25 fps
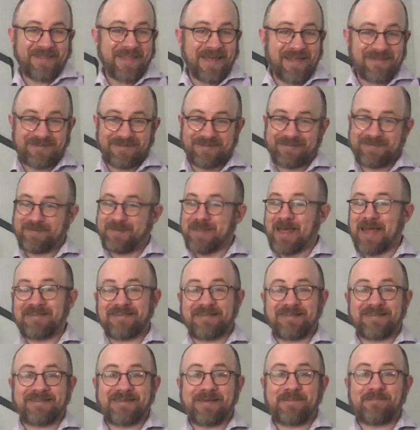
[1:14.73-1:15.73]
that's
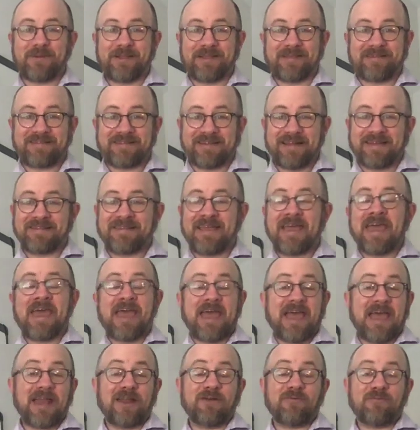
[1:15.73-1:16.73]
as simple as it is,
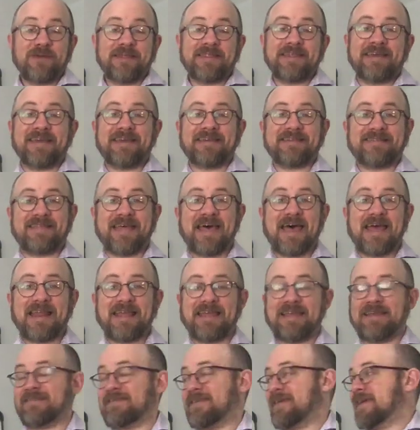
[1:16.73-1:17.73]
and it really is that
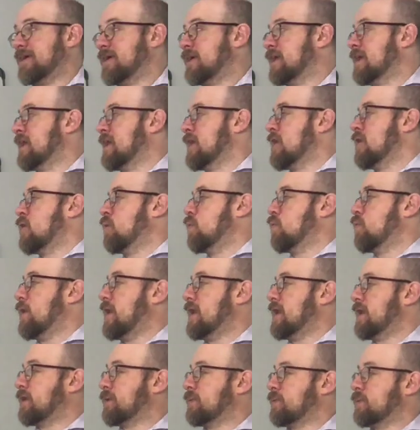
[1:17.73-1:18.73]
easy,
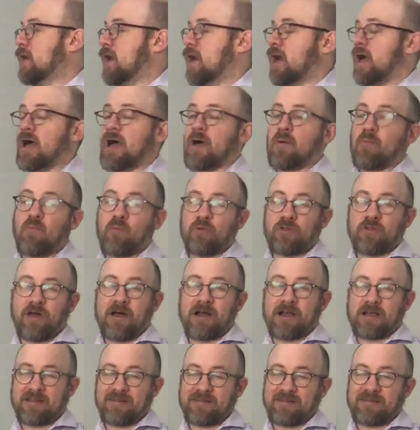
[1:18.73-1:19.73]
right? We'll
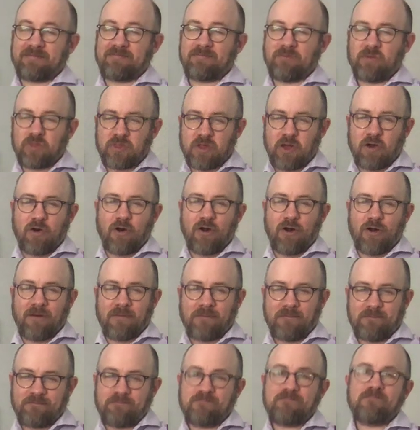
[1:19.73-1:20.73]
talk. There are
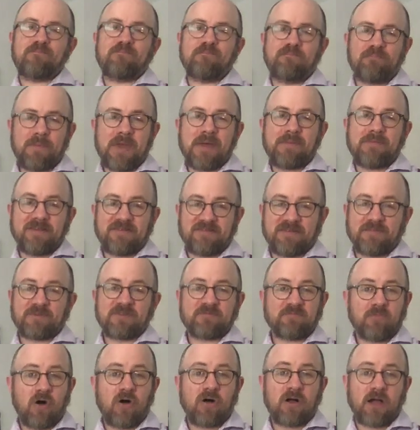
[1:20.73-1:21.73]
maybe some
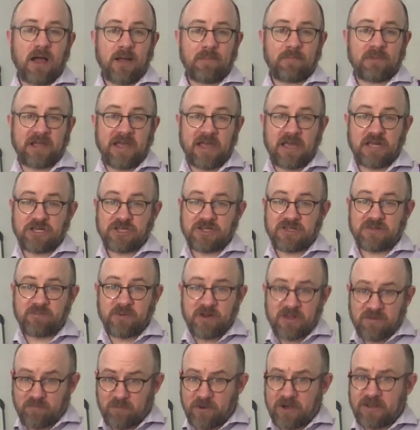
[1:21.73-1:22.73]
small complications, but
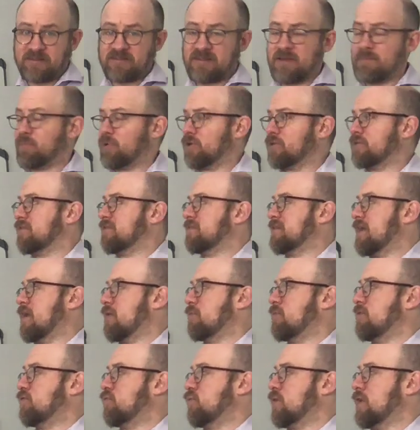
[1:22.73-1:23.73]
it's pretty simple to tell
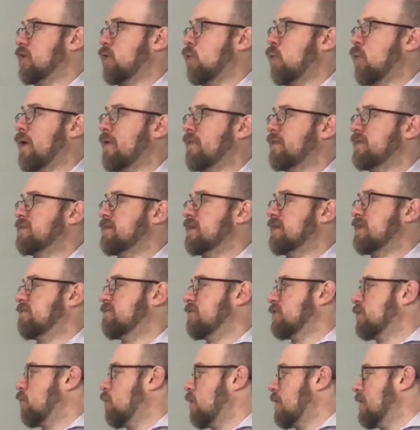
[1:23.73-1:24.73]
between qualitative
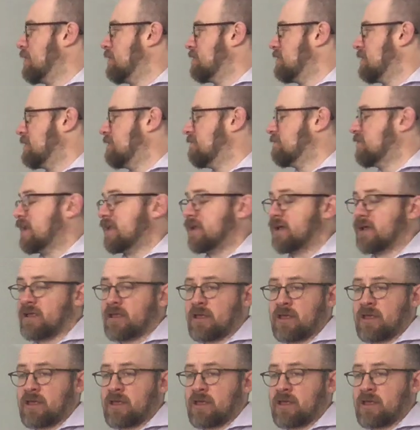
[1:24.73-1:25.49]
and quantitative data.